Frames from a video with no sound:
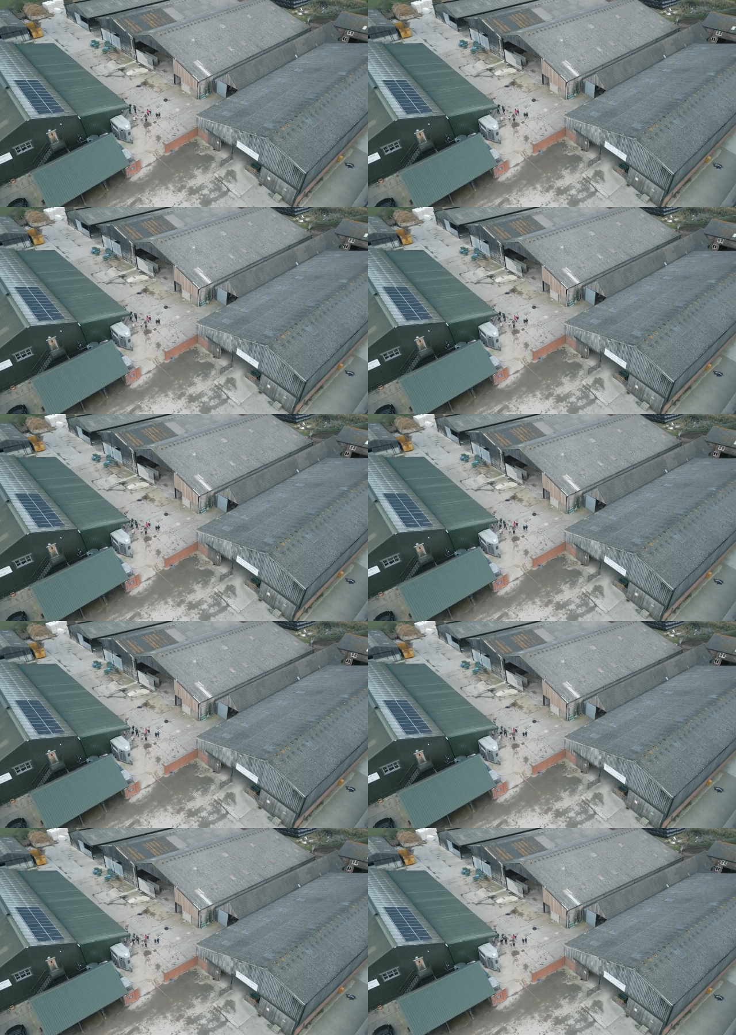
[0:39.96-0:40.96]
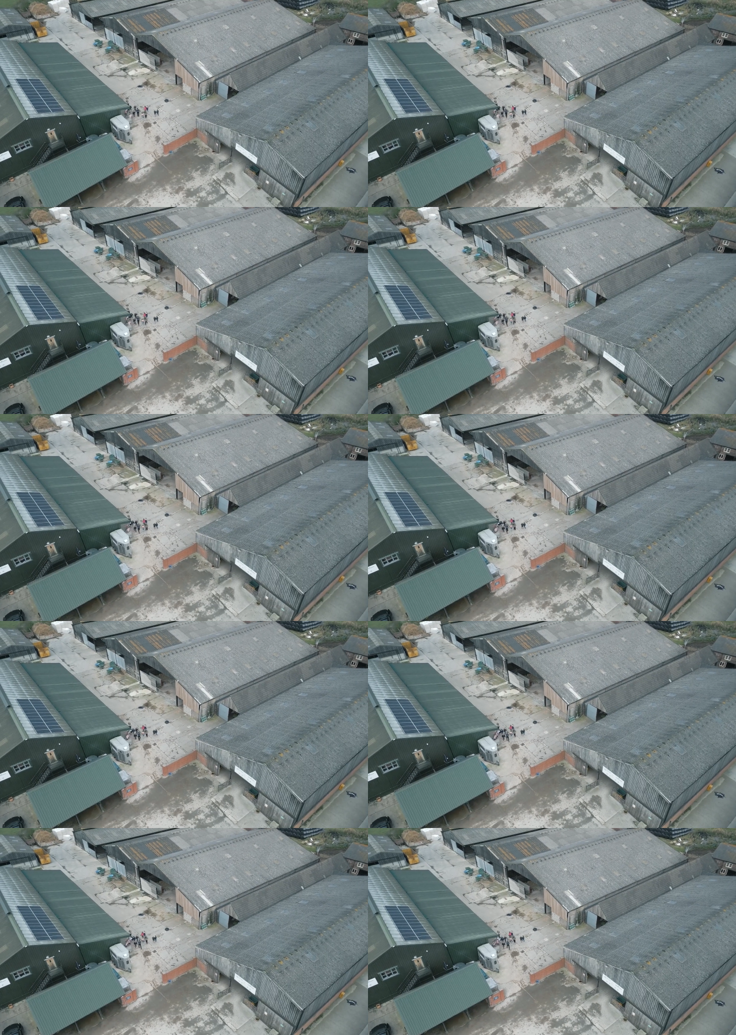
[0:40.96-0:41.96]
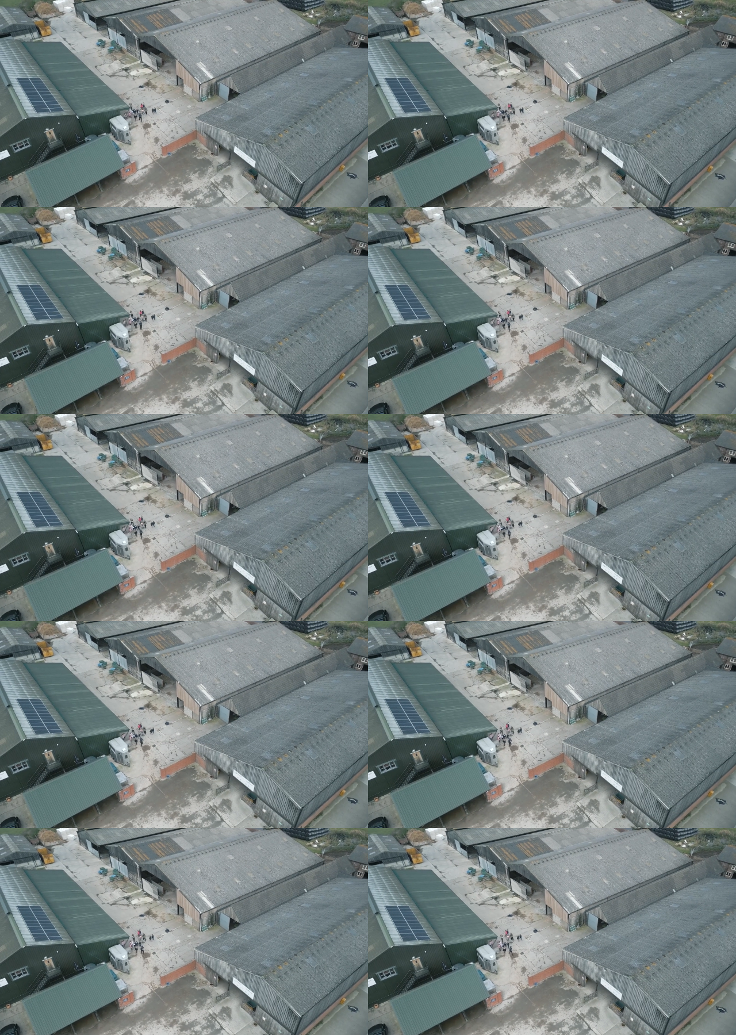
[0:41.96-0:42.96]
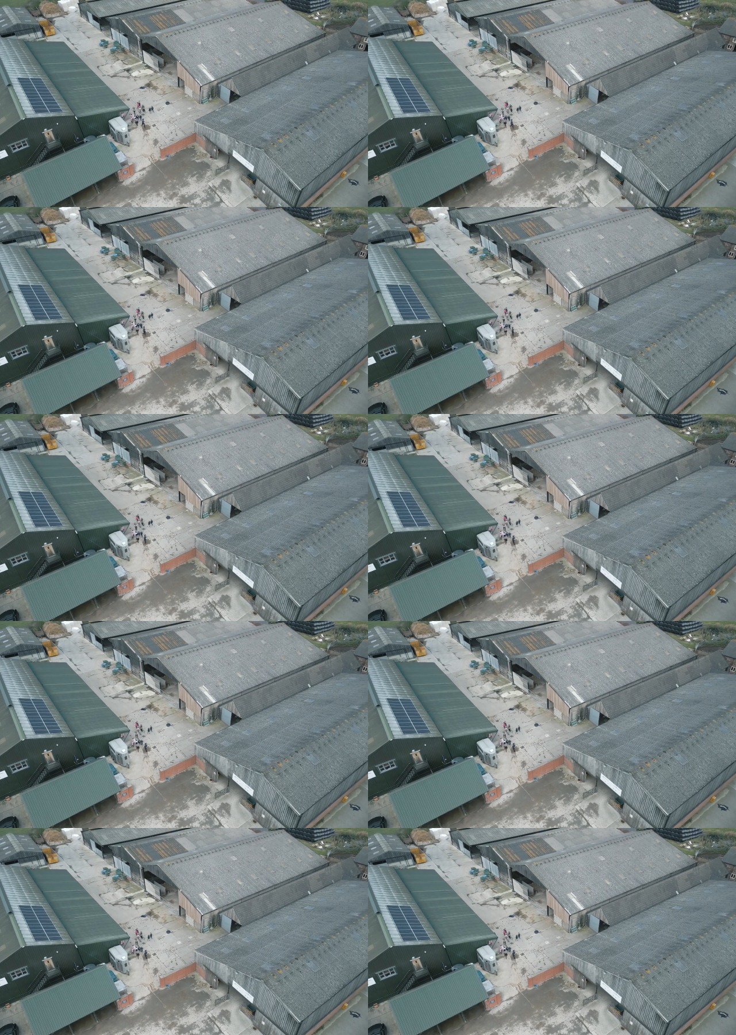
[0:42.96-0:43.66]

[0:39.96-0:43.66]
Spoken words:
Nobody's mouth can be seen.